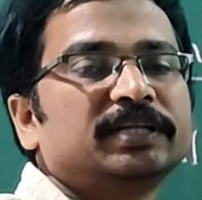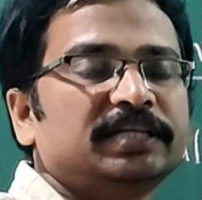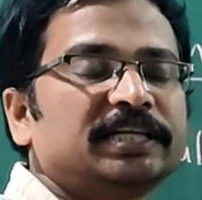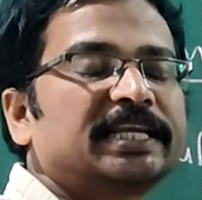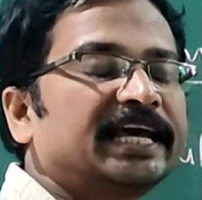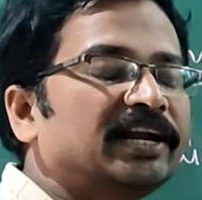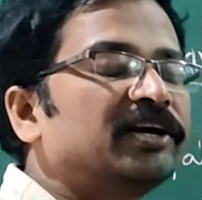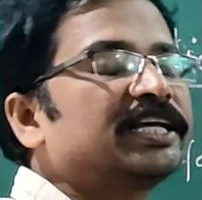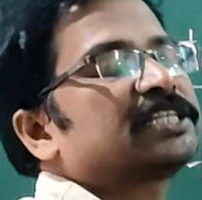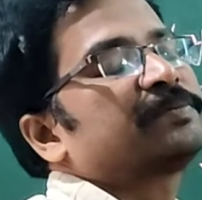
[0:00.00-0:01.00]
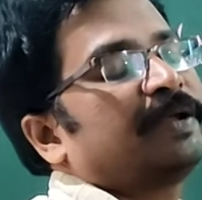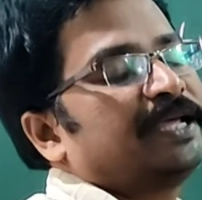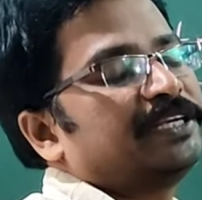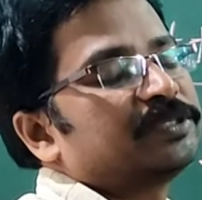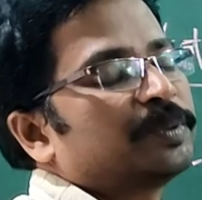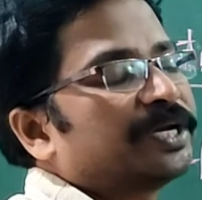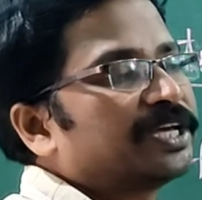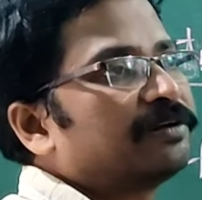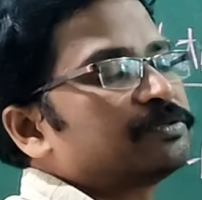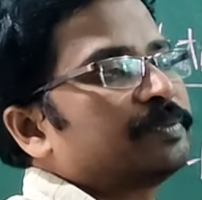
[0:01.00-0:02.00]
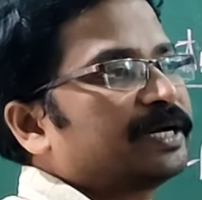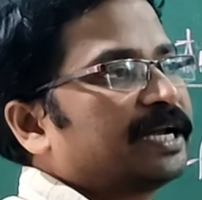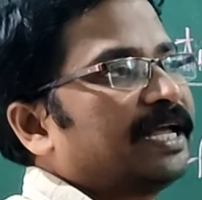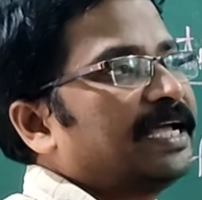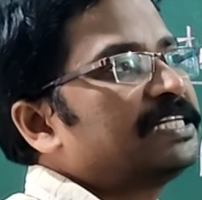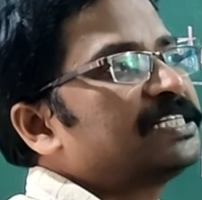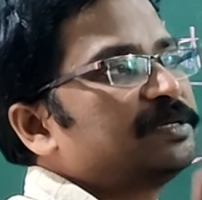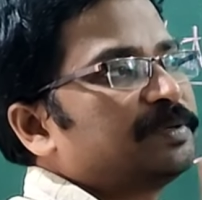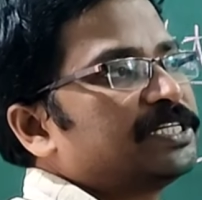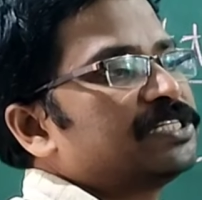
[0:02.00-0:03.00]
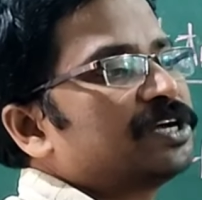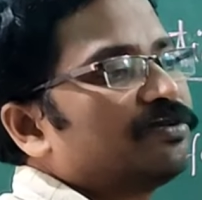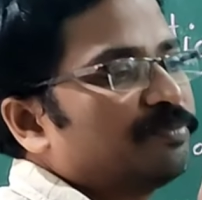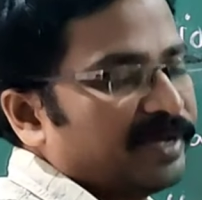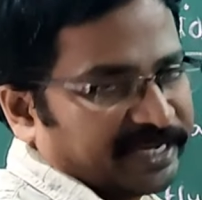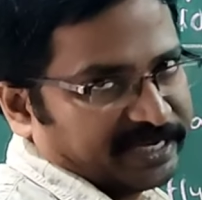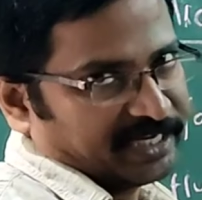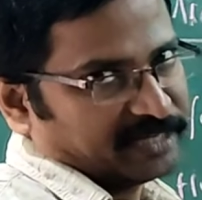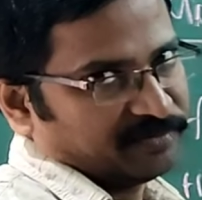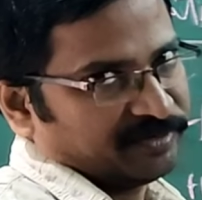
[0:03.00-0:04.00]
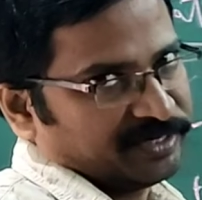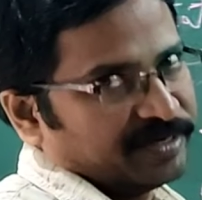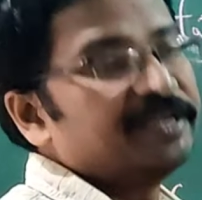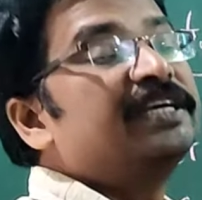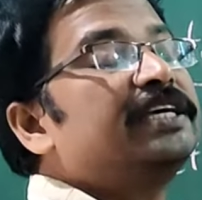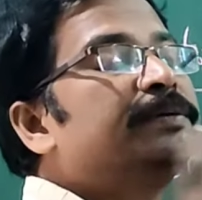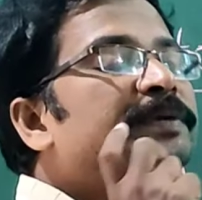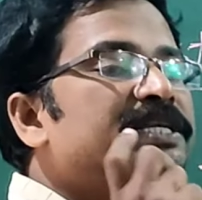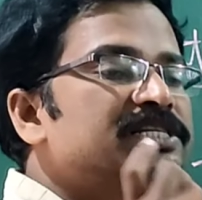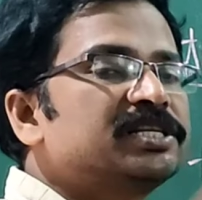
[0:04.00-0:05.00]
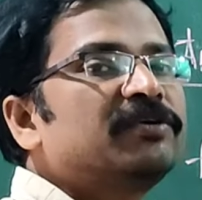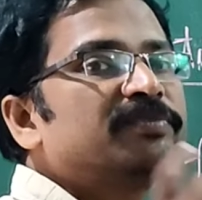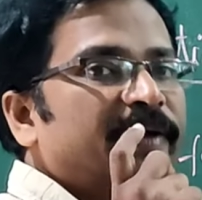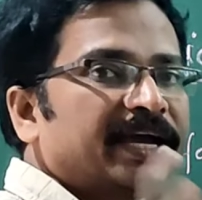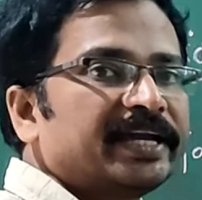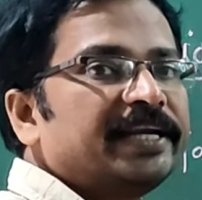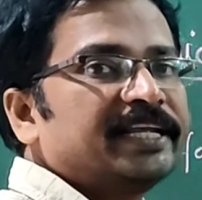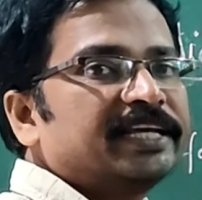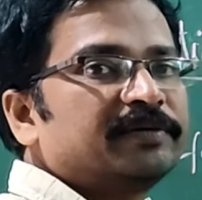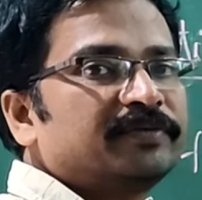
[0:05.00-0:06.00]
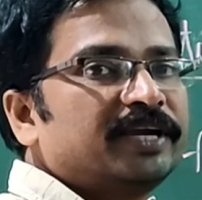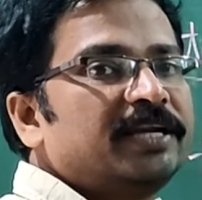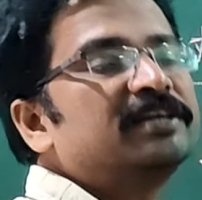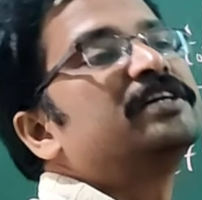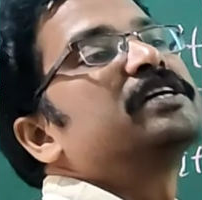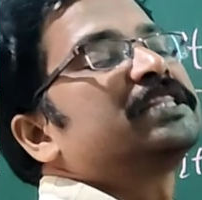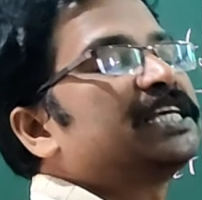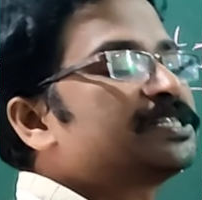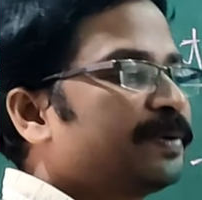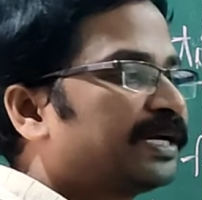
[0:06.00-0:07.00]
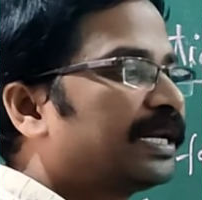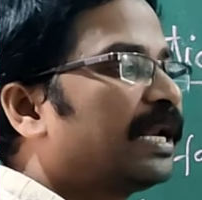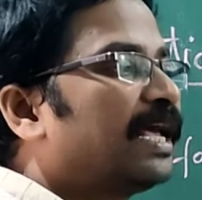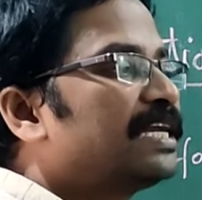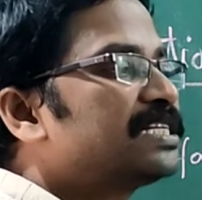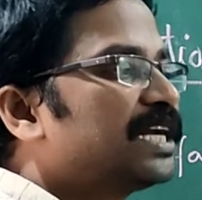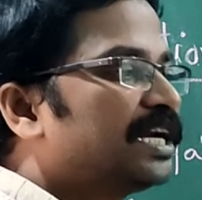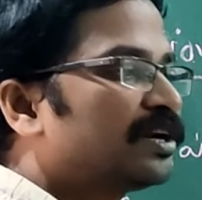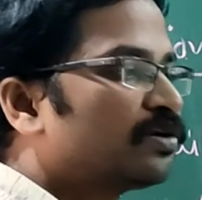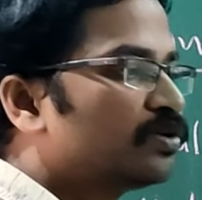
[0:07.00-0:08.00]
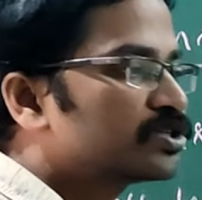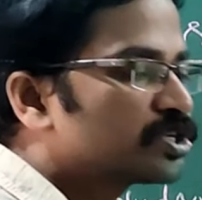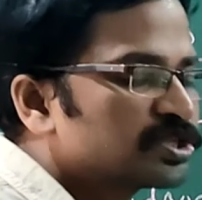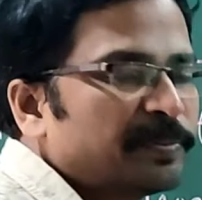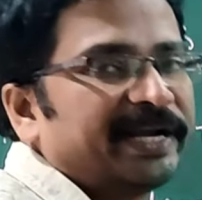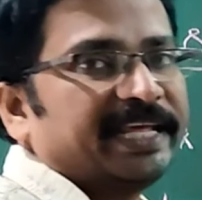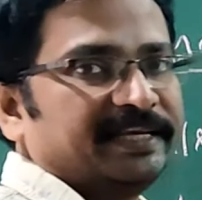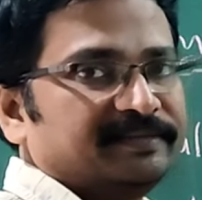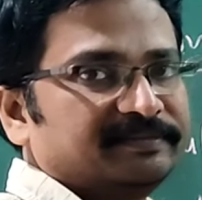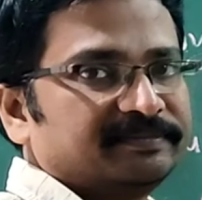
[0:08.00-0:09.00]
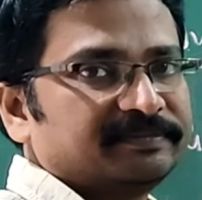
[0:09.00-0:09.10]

It cannot explain splitting of spectral lines in presence of magnetic field. In presence of magnetic field, the spectral lines undergoes splitting.